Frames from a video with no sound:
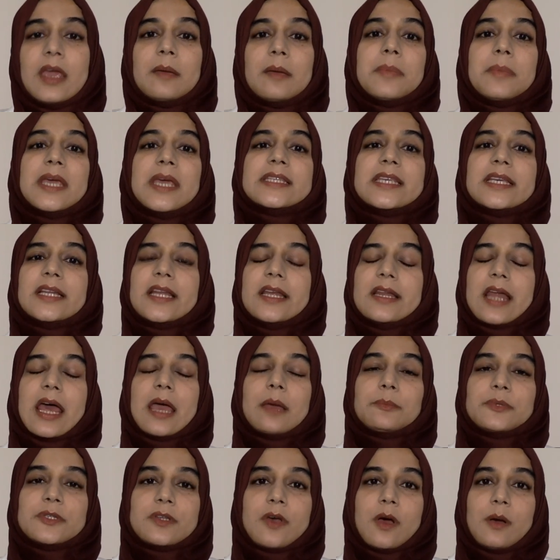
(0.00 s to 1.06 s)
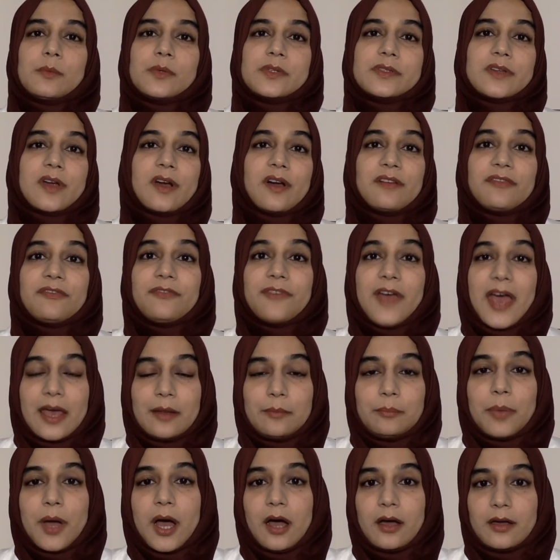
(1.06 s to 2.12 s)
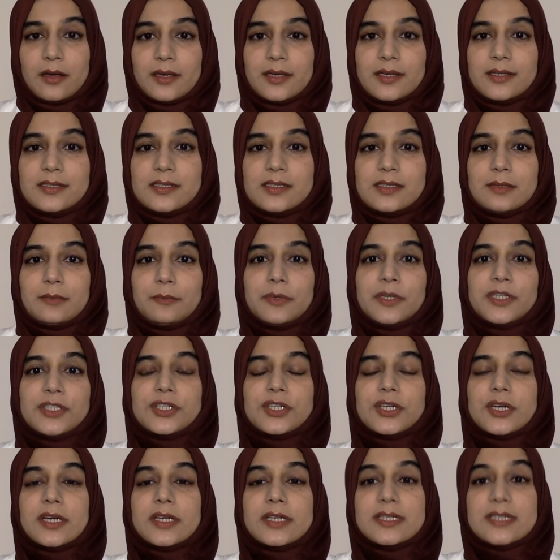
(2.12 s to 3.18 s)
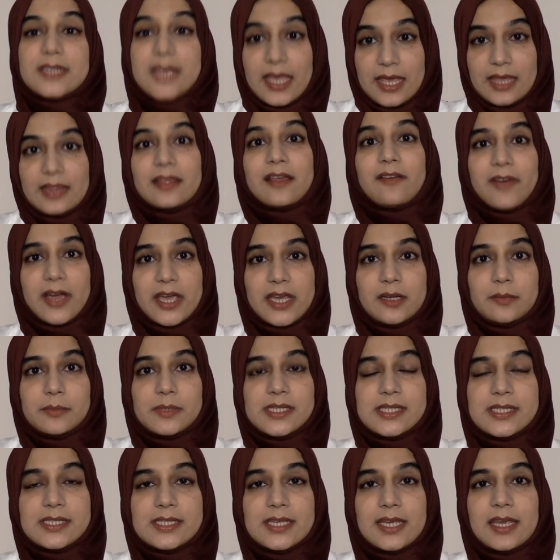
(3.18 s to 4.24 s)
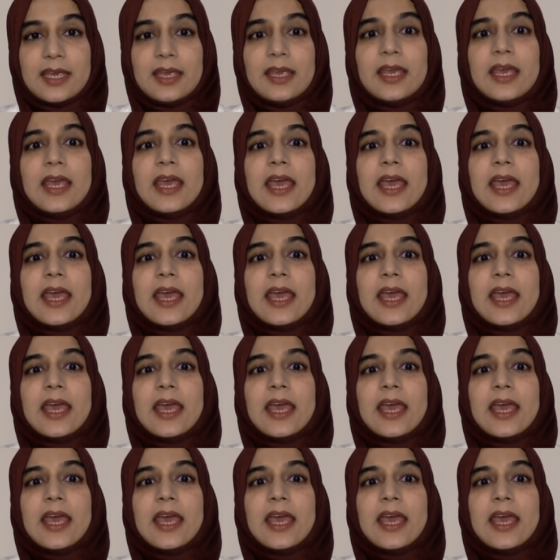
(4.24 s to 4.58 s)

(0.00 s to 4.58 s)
Basically, liposomals are fat pockets which contain the vitamin C